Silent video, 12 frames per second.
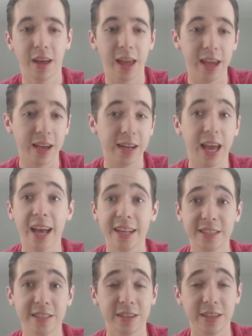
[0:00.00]
And
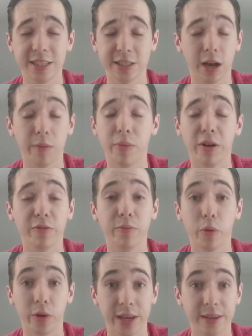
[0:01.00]
Asta is a buff
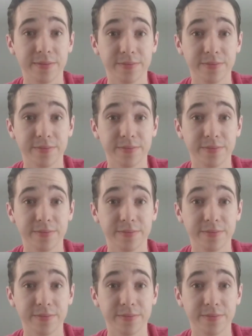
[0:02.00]
boy.